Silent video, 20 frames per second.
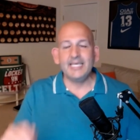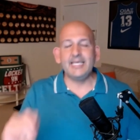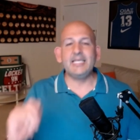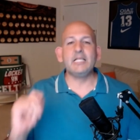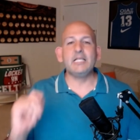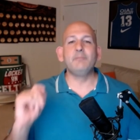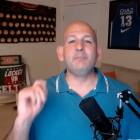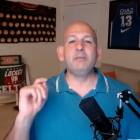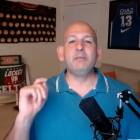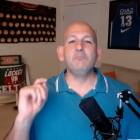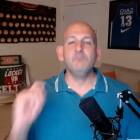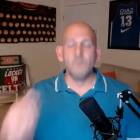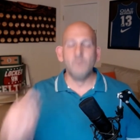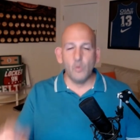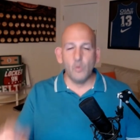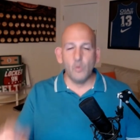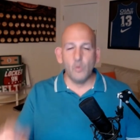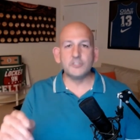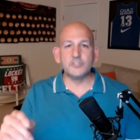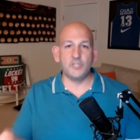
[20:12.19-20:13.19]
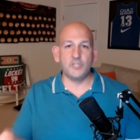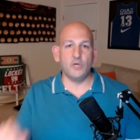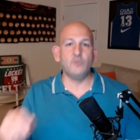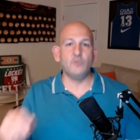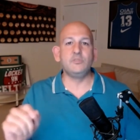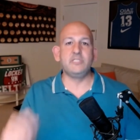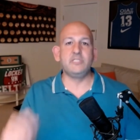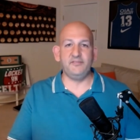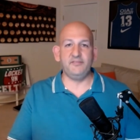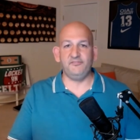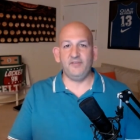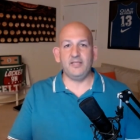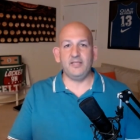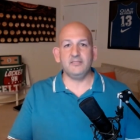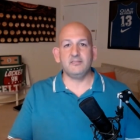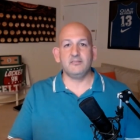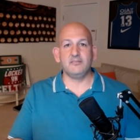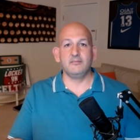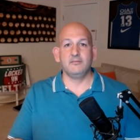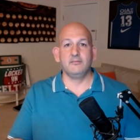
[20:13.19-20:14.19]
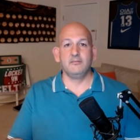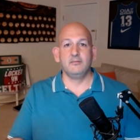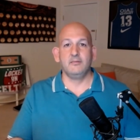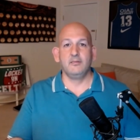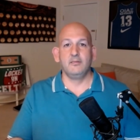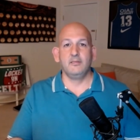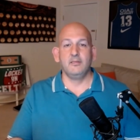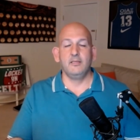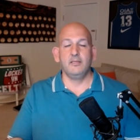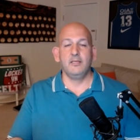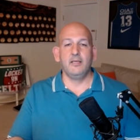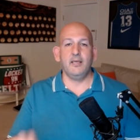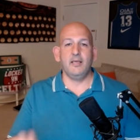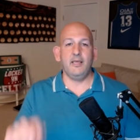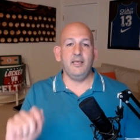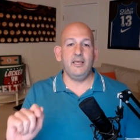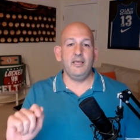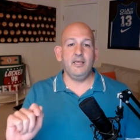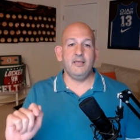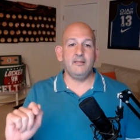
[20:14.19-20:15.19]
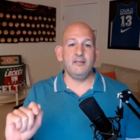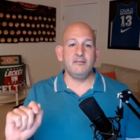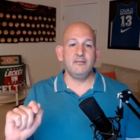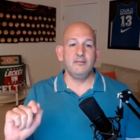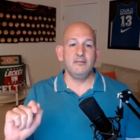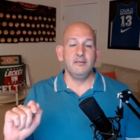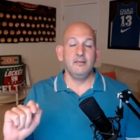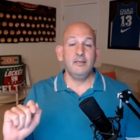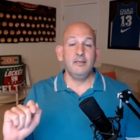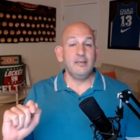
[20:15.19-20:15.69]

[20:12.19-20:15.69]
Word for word: it'll be more zone defense. And